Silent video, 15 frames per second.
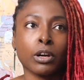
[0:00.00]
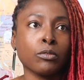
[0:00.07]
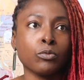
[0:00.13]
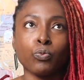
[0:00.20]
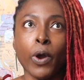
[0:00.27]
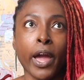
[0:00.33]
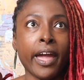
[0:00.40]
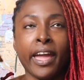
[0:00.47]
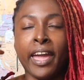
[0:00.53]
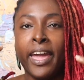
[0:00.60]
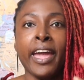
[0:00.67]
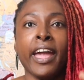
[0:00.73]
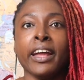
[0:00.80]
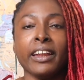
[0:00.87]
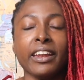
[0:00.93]
wear a
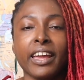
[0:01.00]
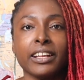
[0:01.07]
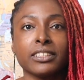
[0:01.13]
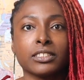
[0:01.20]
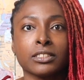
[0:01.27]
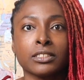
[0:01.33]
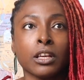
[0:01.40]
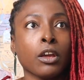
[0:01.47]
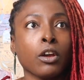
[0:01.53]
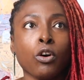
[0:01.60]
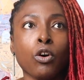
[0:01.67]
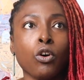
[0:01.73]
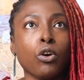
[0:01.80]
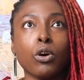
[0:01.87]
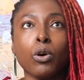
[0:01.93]
hairnet,
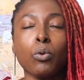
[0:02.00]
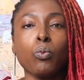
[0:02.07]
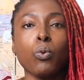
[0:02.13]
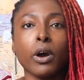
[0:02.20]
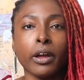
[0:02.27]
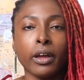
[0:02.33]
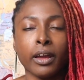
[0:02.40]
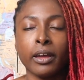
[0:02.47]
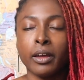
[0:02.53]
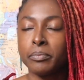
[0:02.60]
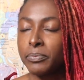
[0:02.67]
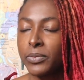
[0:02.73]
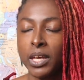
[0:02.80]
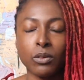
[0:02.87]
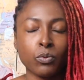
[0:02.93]
or
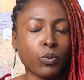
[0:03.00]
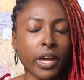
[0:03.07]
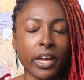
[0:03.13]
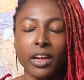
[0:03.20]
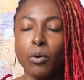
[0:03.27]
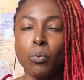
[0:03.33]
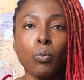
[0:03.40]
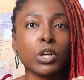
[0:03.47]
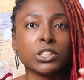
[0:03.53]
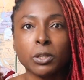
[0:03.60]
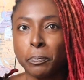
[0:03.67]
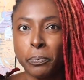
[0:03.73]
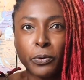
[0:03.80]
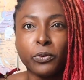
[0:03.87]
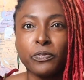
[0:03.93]
wear a
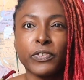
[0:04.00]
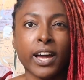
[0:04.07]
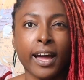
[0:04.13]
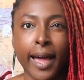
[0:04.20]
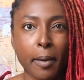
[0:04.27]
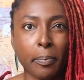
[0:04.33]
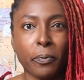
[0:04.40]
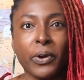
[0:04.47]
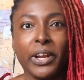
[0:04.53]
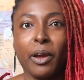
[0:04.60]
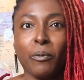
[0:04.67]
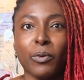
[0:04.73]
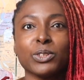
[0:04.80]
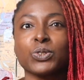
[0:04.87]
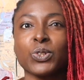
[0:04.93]
waterproof cap when I
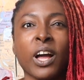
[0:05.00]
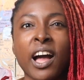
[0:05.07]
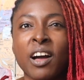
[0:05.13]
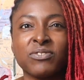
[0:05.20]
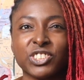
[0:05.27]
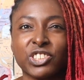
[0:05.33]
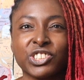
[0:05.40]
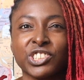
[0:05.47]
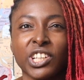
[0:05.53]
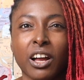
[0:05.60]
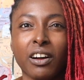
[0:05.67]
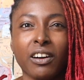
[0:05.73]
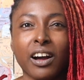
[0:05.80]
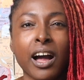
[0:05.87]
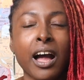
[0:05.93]
want to have a
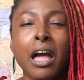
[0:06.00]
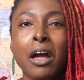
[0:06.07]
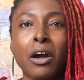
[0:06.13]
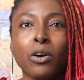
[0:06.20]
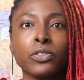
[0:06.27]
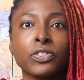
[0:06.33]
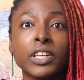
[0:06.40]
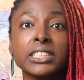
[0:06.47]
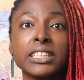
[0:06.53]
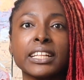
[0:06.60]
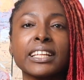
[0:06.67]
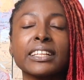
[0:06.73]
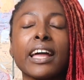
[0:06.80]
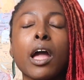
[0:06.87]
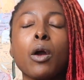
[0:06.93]
shower or things like
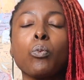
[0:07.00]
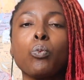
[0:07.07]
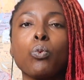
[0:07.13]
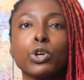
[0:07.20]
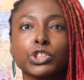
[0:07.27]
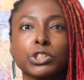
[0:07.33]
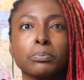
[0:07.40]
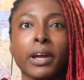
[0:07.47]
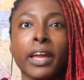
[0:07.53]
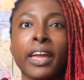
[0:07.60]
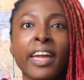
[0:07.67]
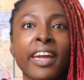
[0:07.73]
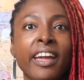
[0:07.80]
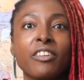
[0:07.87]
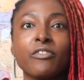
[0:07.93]
that. I wash my
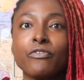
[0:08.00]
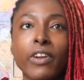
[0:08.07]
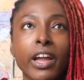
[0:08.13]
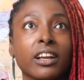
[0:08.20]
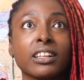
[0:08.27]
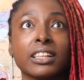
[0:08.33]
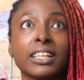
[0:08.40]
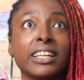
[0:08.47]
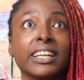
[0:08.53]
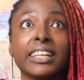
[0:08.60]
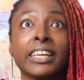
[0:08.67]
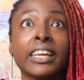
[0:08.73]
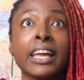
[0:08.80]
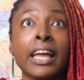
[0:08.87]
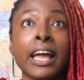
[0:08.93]
hair
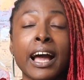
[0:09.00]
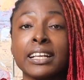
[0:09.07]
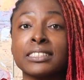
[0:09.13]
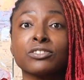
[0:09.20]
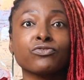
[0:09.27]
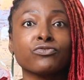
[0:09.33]
regularly as